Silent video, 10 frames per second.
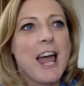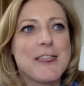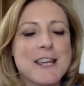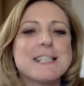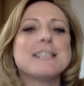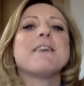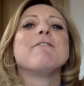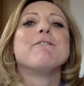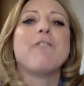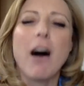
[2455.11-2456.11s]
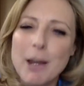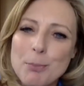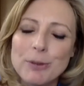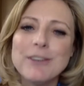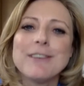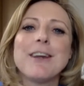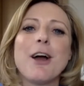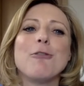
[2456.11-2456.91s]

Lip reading: this is a vibrant,